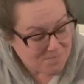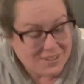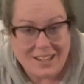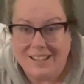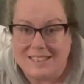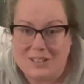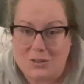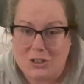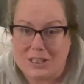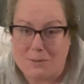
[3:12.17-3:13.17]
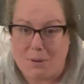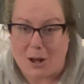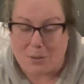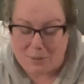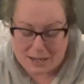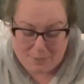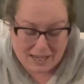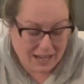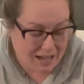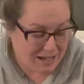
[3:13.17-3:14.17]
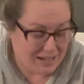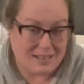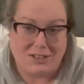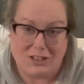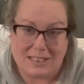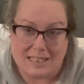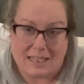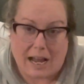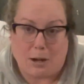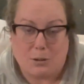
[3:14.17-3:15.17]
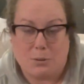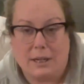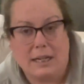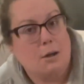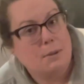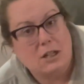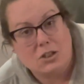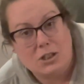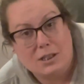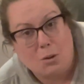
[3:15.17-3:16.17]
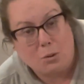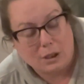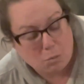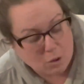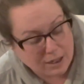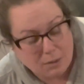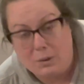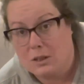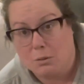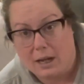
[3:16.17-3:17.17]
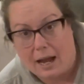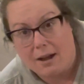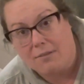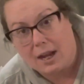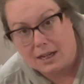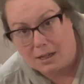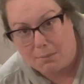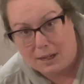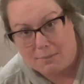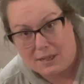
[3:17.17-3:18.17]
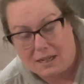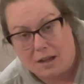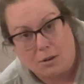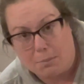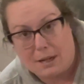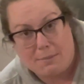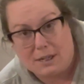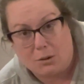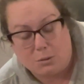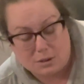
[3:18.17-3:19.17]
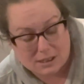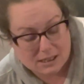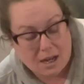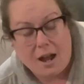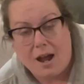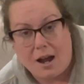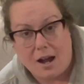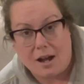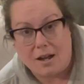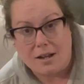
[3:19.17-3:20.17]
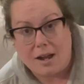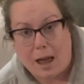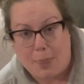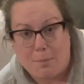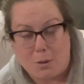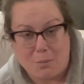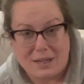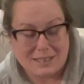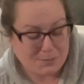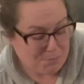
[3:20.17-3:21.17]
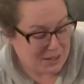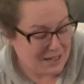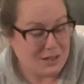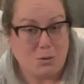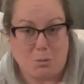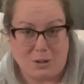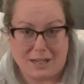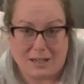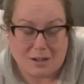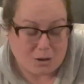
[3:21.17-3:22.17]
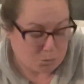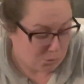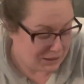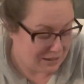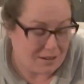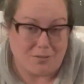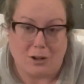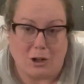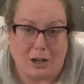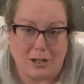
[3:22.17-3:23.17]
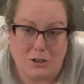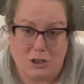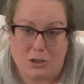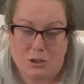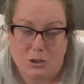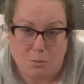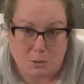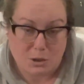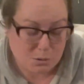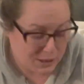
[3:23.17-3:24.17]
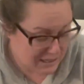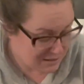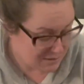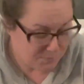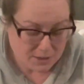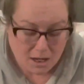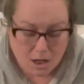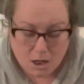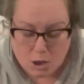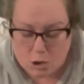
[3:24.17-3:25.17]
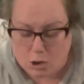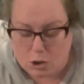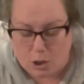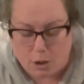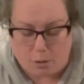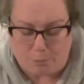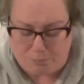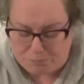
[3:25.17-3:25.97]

yeah, so she's a bottle baby, and she's in the house right now because she's the only one, and we don't have any other baby goats at the moment, but we really love her, and she's super sweet. So,